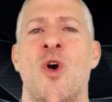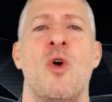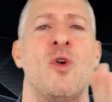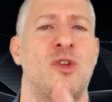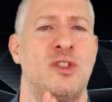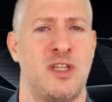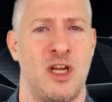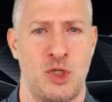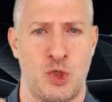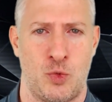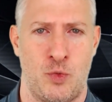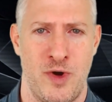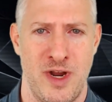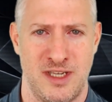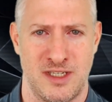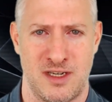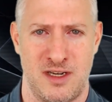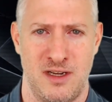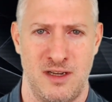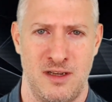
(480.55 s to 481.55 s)
no such
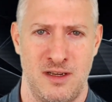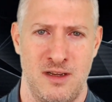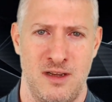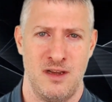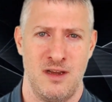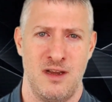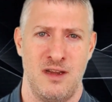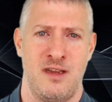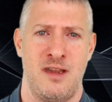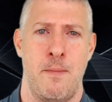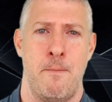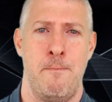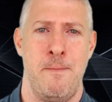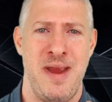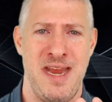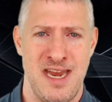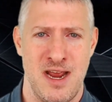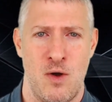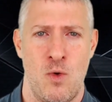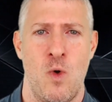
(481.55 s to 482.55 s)
risk. The
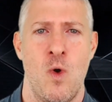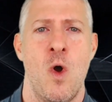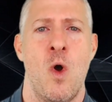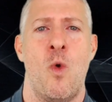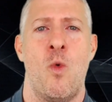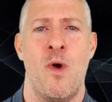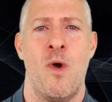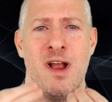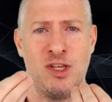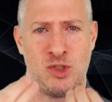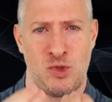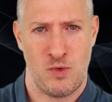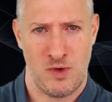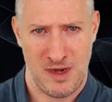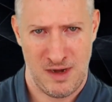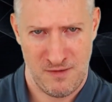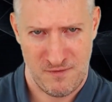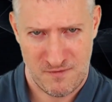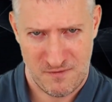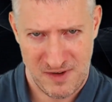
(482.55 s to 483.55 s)
media wants to
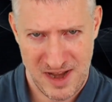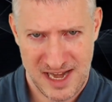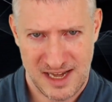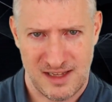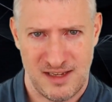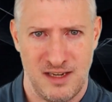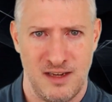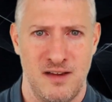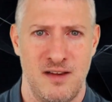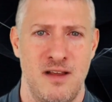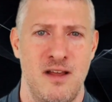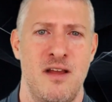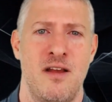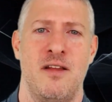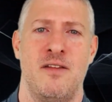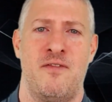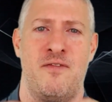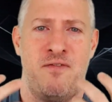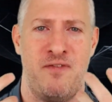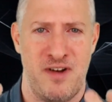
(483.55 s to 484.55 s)

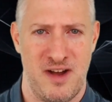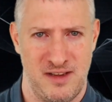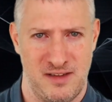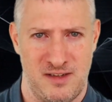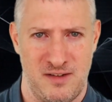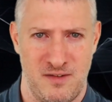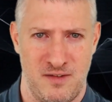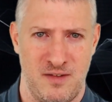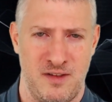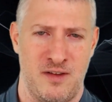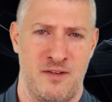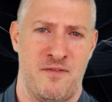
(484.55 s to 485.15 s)
FUD,